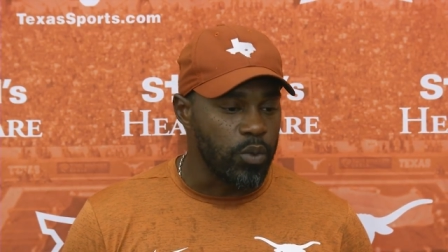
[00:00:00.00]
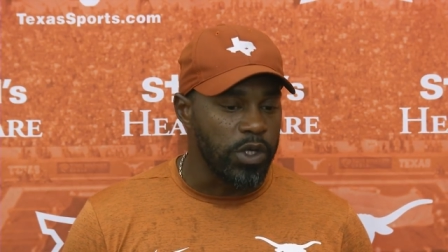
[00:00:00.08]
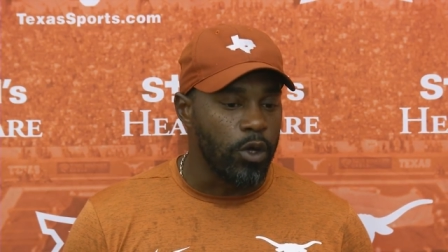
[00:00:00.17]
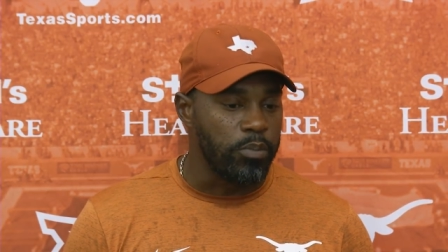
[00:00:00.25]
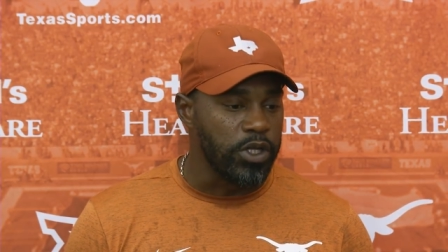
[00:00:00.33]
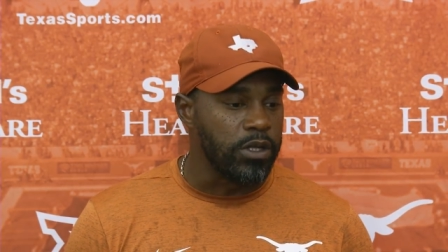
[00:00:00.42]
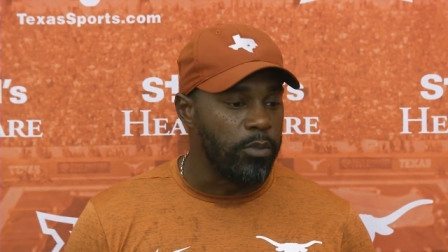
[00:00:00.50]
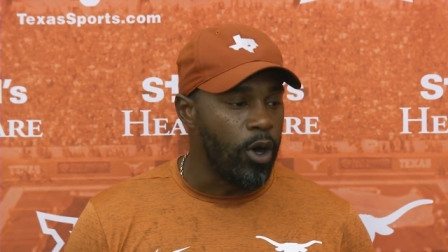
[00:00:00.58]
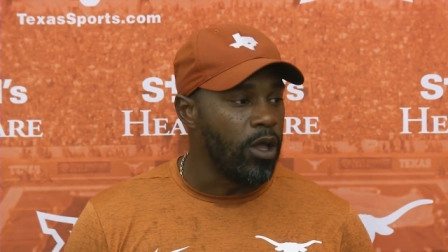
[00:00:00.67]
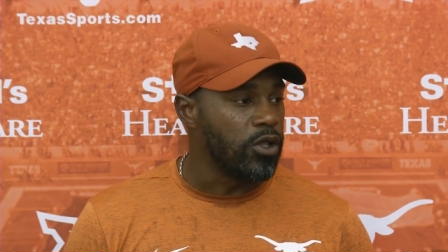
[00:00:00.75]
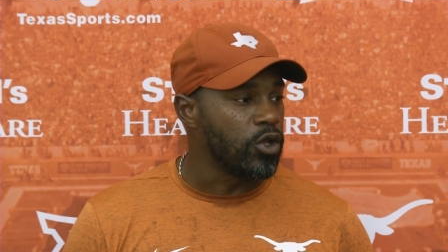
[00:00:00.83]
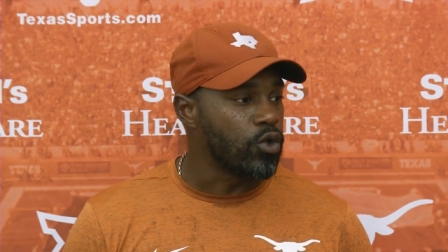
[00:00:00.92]
We don't put the
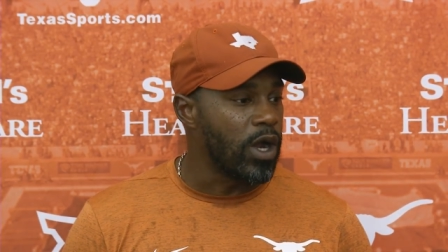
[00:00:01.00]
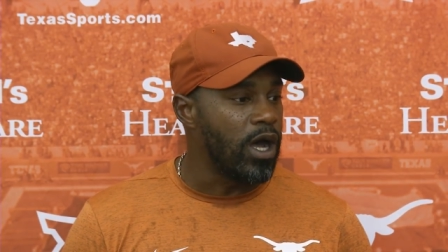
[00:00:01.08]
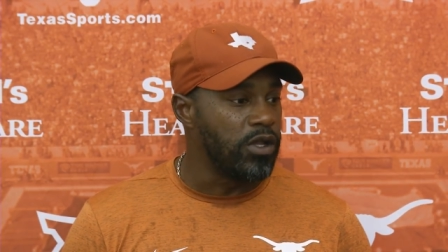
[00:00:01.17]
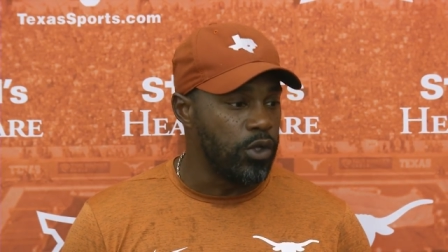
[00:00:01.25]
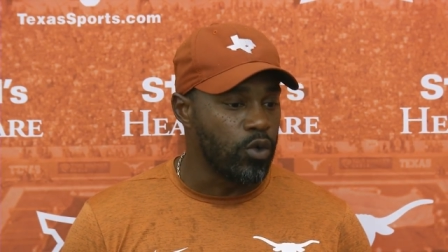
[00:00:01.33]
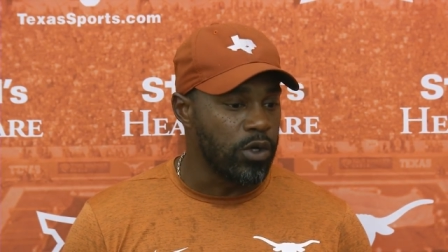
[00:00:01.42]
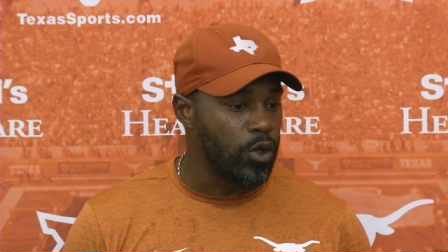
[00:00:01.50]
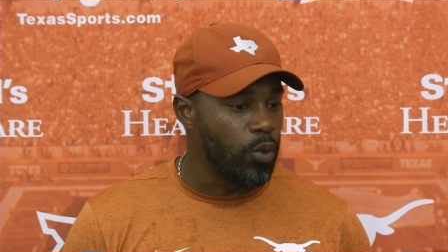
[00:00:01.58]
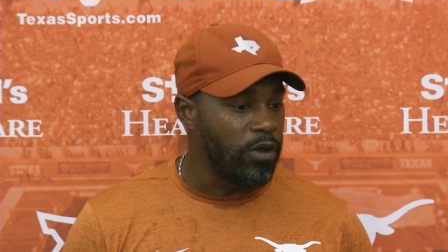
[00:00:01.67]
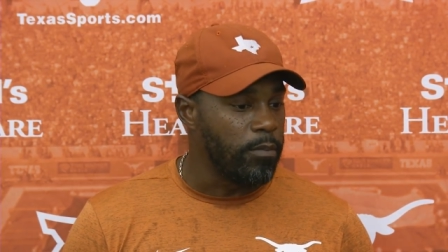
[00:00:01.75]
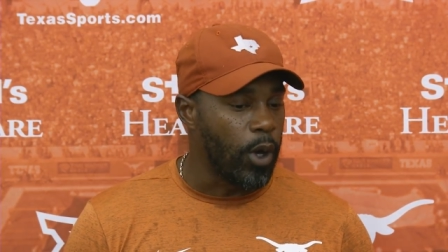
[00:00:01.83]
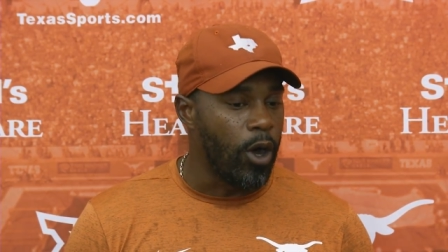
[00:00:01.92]
ball on the ground in order to
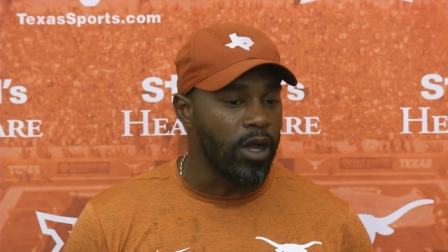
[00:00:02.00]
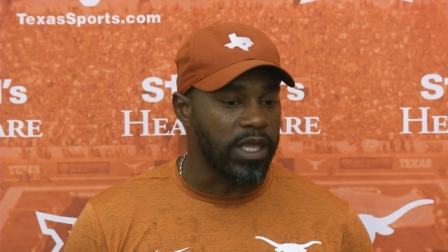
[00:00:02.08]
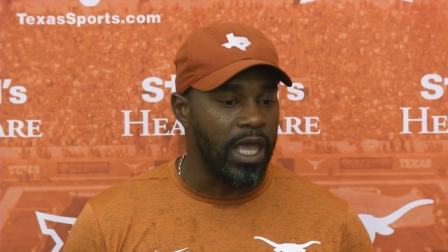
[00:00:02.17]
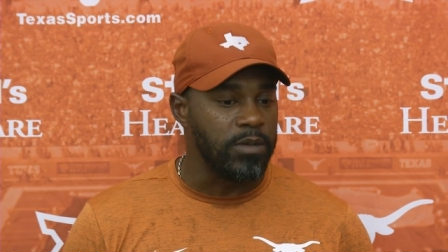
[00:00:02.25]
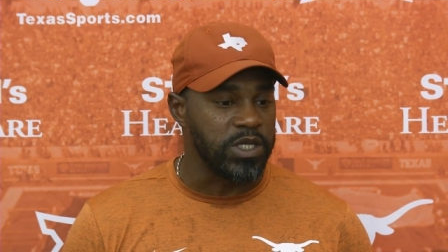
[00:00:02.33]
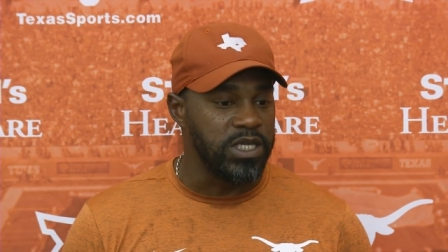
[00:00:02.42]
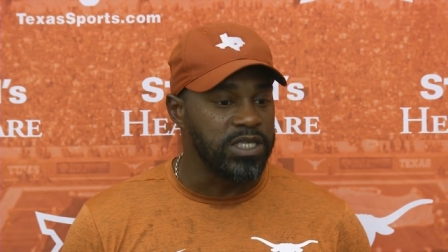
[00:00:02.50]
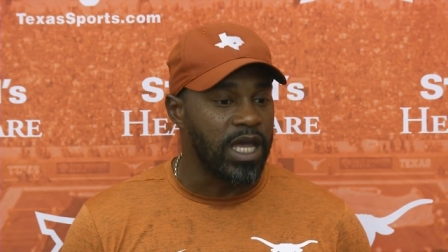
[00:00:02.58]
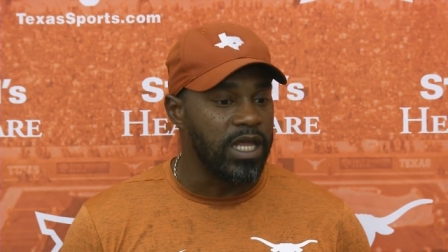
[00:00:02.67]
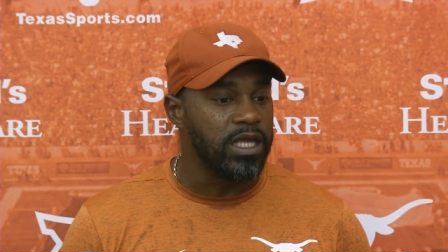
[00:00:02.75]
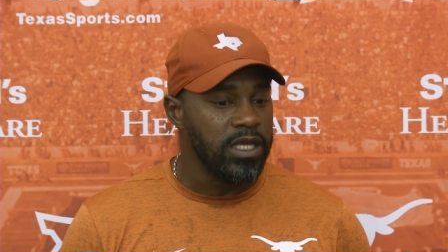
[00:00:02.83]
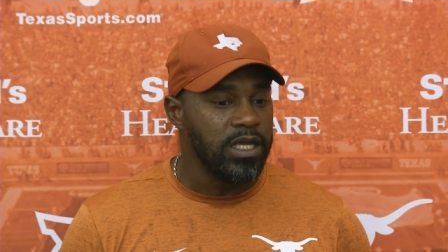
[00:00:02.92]
win ball games, and he's
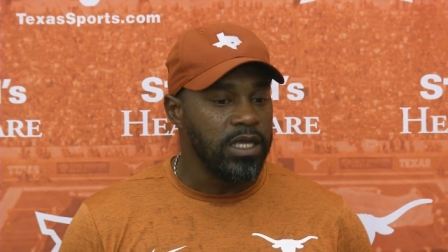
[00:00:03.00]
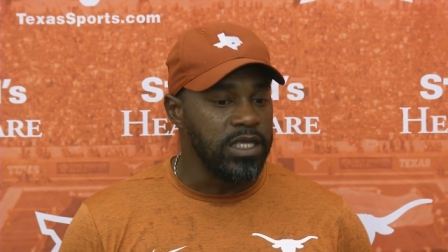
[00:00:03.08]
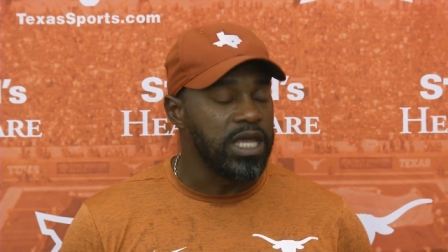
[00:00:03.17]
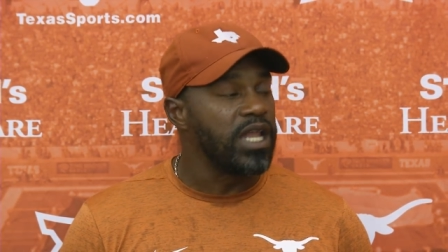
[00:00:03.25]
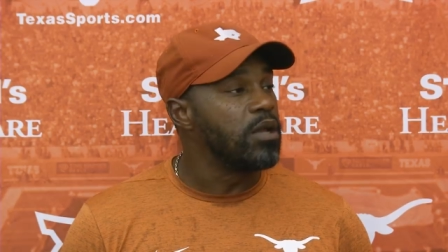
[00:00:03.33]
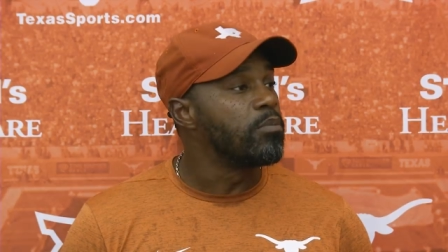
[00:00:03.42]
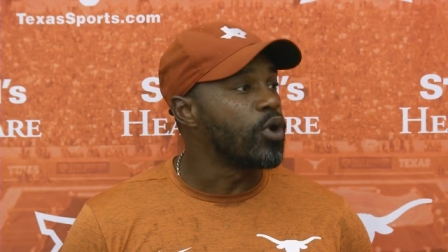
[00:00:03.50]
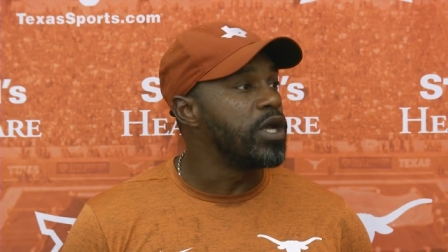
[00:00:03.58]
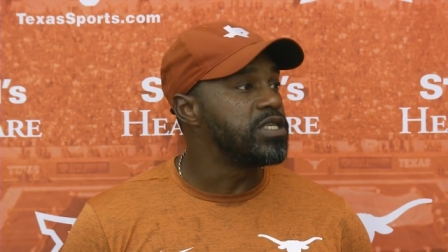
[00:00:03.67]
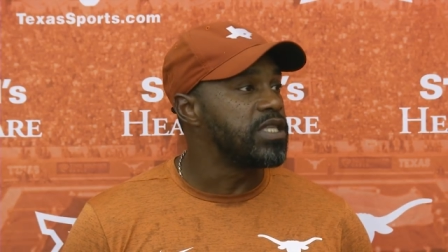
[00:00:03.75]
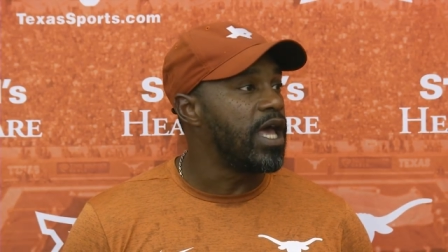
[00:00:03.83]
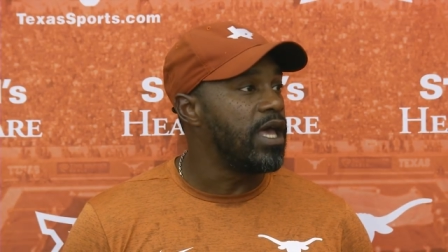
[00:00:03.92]
got to
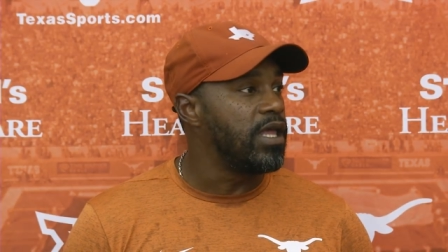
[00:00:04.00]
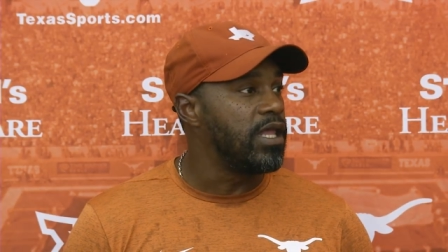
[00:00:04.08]
embrace that.